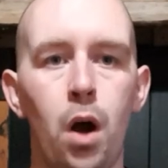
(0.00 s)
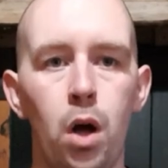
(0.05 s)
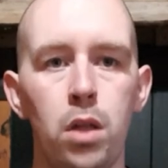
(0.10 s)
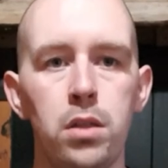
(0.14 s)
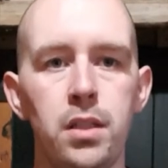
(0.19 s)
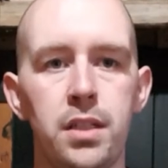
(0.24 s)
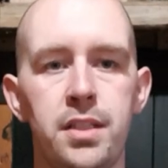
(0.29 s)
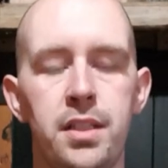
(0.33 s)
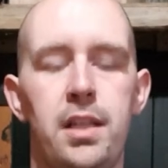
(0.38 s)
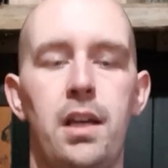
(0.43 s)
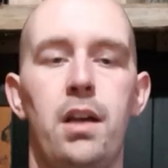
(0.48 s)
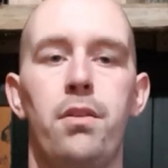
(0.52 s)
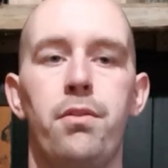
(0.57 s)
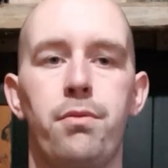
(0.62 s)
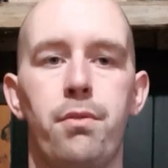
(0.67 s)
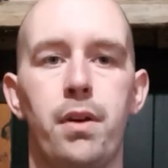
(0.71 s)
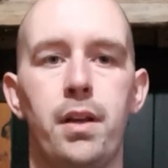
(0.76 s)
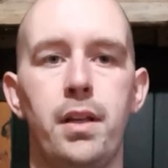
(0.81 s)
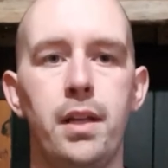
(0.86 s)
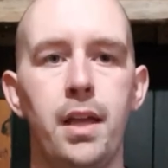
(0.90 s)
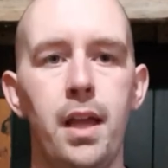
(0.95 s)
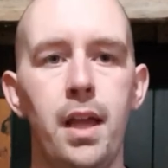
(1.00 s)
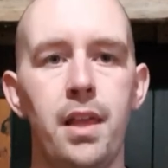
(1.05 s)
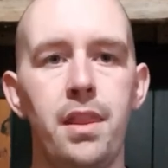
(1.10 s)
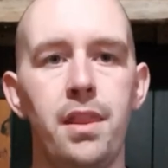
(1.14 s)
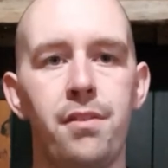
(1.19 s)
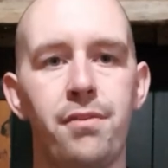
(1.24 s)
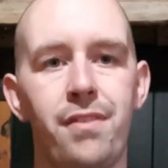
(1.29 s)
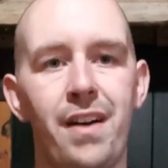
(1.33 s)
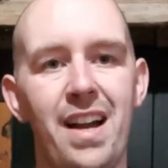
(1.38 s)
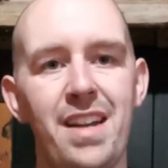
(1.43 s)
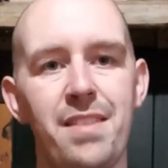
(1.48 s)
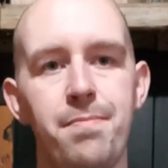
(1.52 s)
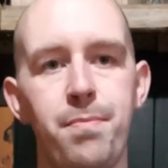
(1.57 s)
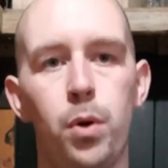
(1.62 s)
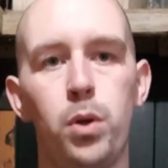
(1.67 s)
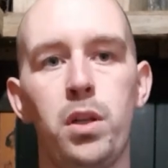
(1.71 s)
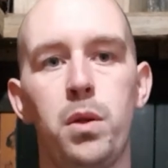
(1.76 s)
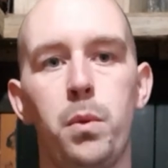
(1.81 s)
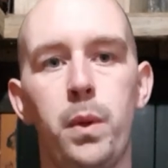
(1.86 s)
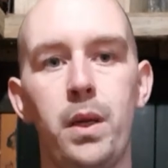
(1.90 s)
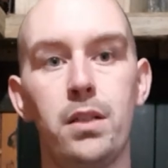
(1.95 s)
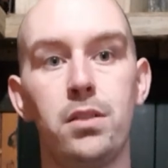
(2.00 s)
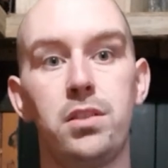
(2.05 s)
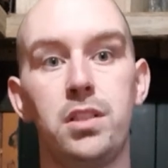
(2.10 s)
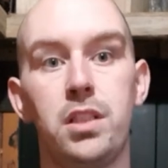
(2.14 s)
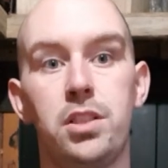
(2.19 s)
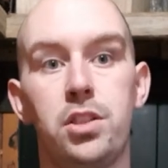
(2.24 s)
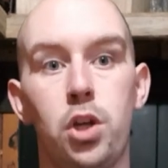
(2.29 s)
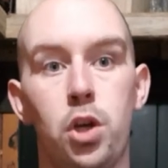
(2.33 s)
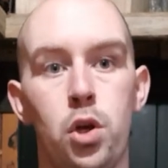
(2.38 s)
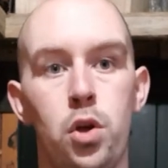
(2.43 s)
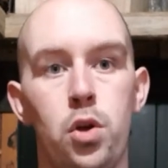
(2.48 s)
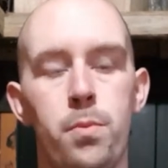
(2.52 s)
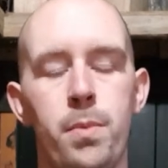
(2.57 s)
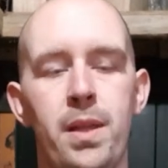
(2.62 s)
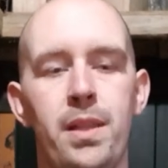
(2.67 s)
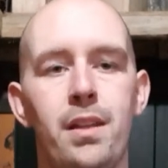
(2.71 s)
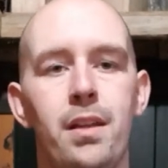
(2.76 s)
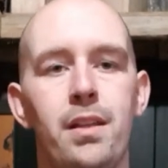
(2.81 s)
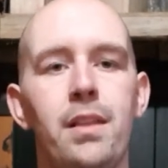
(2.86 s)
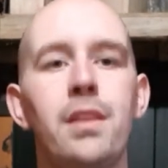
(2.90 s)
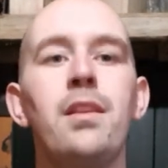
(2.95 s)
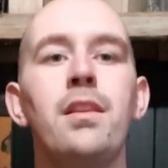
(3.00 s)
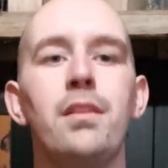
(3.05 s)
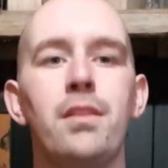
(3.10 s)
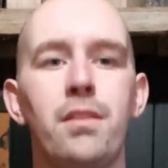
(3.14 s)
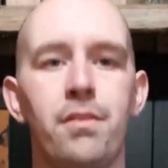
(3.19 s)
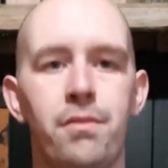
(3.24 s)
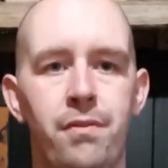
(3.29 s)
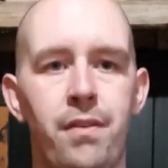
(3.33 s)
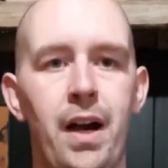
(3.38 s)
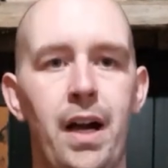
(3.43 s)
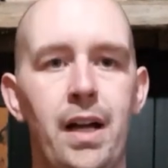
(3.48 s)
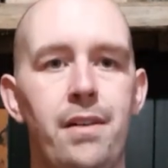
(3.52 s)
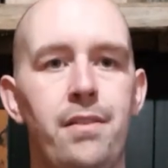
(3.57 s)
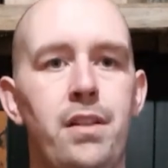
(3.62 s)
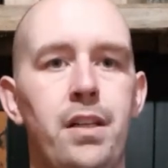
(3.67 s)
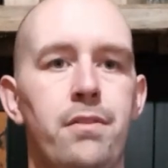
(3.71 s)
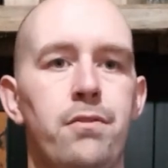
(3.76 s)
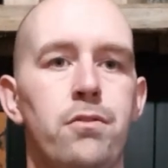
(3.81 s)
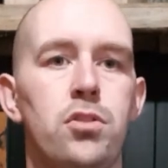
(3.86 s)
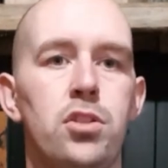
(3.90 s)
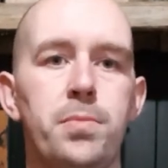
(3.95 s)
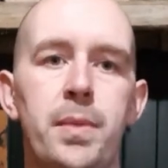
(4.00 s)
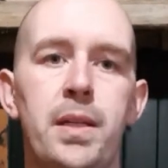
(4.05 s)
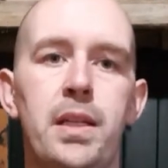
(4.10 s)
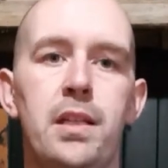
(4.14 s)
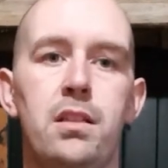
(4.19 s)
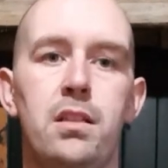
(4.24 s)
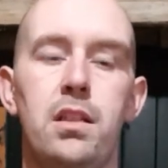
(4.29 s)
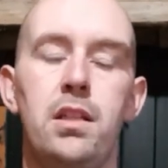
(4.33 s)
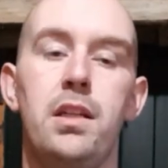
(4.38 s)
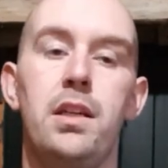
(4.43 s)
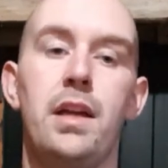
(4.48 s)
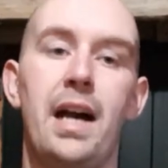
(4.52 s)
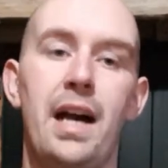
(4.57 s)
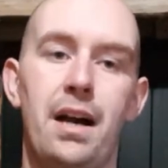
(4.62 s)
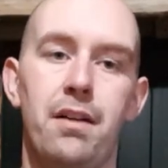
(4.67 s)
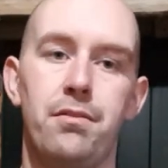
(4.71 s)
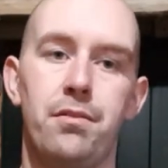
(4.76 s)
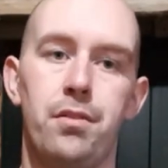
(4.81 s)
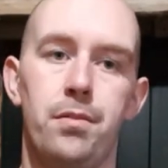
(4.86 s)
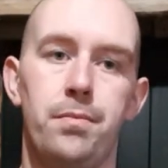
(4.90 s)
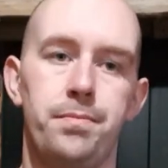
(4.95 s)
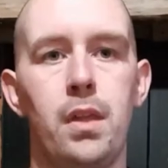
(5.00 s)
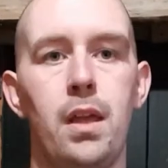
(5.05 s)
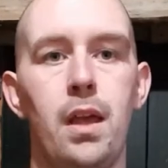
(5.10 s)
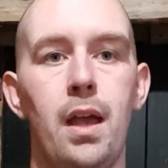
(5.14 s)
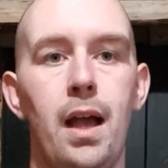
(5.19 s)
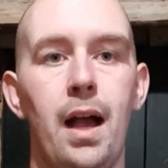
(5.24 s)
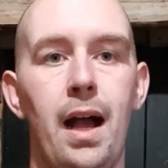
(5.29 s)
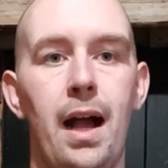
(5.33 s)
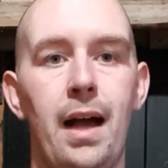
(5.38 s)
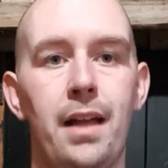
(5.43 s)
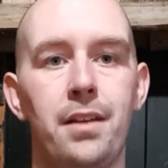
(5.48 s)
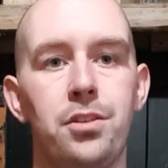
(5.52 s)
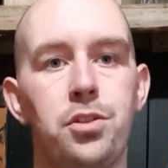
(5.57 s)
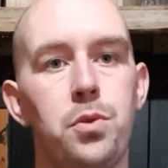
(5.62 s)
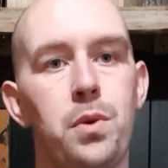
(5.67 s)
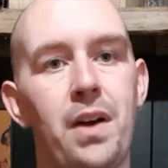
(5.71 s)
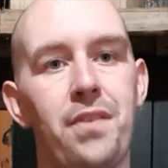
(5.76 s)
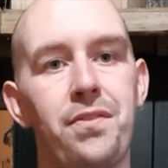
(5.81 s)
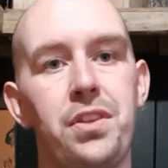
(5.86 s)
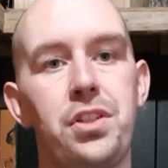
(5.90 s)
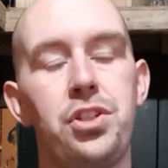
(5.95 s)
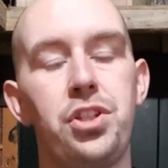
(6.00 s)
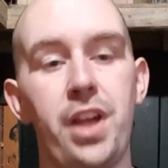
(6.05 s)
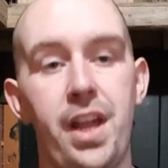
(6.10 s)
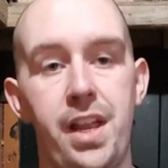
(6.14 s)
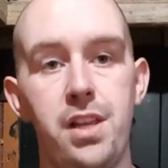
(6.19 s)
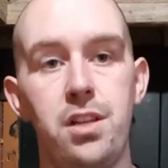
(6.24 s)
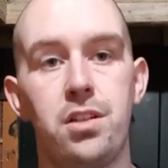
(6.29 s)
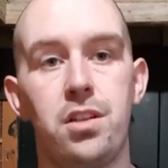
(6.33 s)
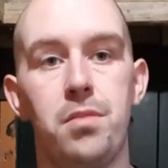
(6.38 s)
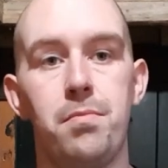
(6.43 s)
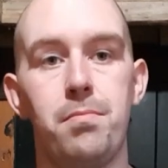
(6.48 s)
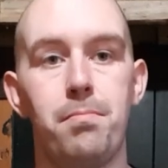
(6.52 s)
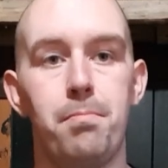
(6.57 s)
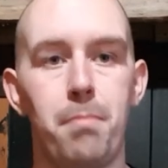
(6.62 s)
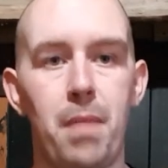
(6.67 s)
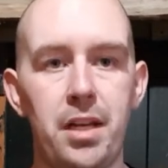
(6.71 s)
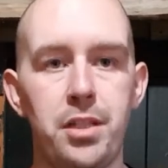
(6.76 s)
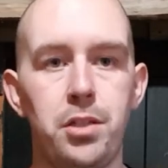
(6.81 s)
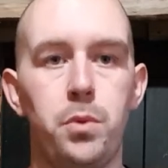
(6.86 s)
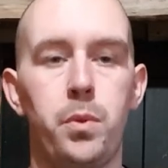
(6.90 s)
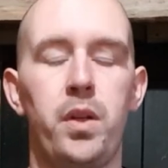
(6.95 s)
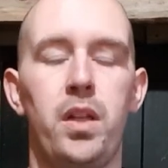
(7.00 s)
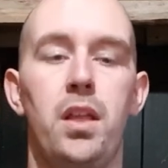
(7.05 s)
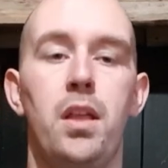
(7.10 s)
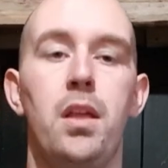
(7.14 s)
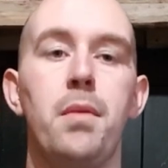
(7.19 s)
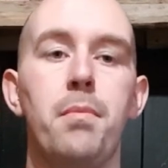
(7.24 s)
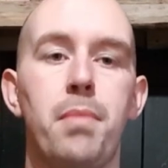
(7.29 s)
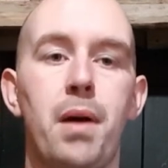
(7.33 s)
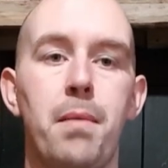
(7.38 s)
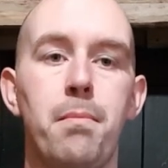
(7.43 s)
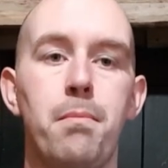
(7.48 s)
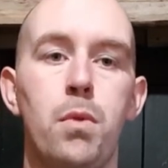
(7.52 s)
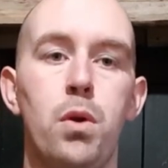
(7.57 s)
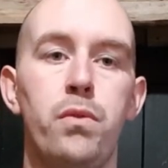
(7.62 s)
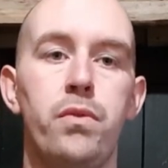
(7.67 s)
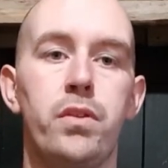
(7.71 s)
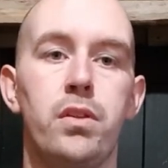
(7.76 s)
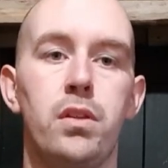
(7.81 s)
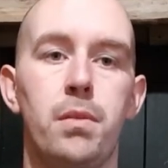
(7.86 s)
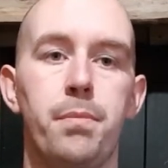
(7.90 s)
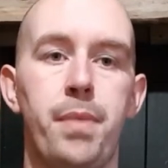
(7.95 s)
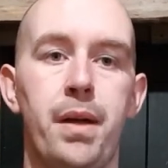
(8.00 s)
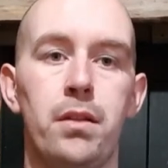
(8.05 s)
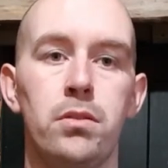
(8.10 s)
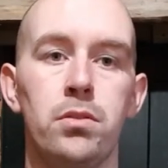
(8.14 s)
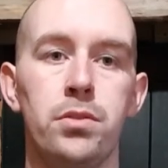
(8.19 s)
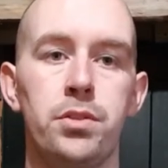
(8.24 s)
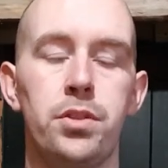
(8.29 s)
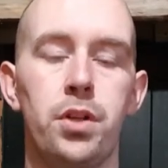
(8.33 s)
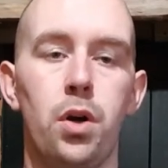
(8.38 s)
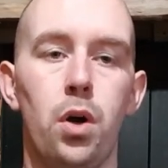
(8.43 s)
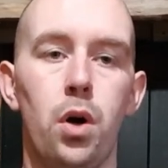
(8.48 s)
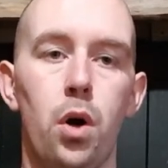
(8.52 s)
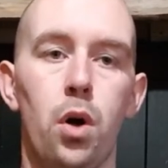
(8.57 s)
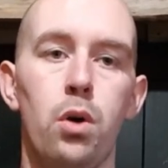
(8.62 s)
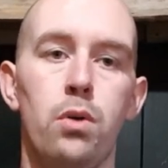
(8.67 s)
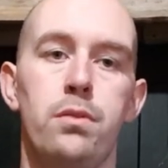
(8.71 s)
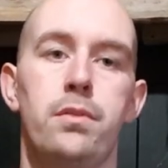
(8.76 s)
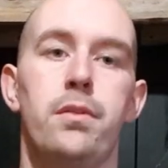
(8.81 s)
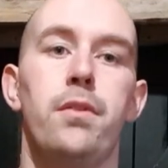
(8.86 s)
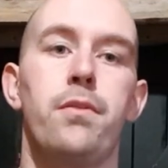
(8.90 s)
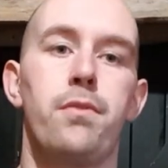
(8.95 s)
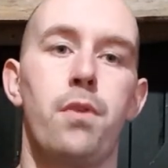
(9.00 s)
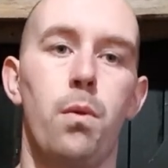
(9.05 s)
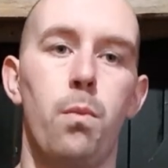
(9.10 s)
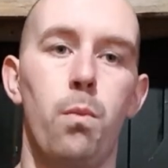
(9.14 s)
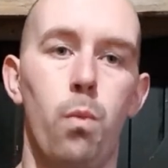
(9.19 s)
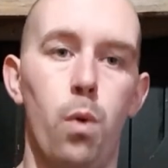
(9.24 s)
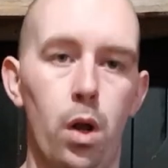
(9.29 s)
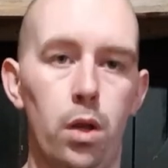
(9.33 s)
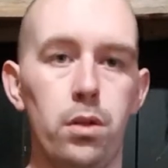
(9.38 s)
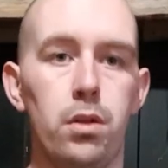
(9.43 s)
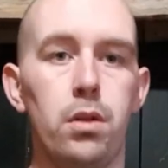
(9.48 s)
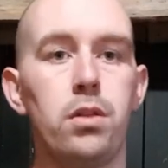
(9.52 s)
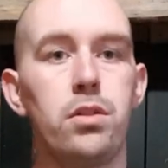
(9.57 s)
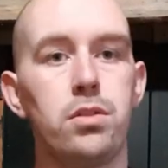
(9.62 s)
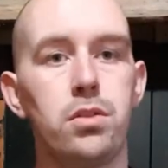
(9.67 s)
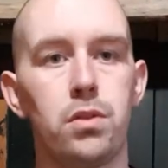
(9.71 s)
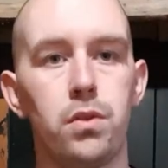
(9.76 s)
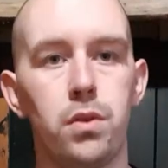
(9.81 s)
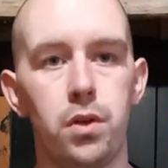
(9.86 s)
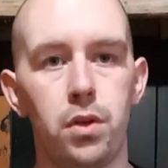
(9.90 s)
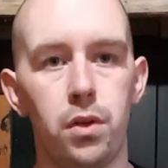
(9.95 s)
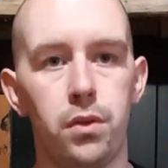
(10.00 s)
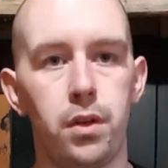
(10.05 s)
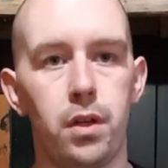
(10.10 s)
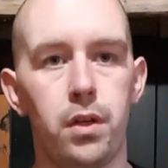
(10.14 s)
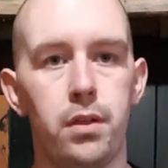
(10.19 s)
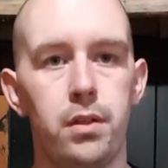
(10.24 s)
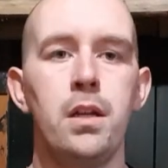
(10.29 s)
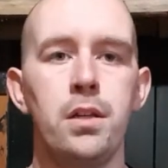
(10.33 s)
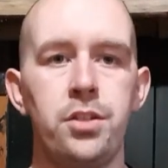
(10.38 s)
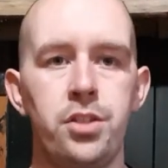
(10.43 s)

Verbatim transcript: On the CL3, the 5 pulley wheels determine the 5 different speeds that you have, and you have to change them manually by moving the belt over from one to the other.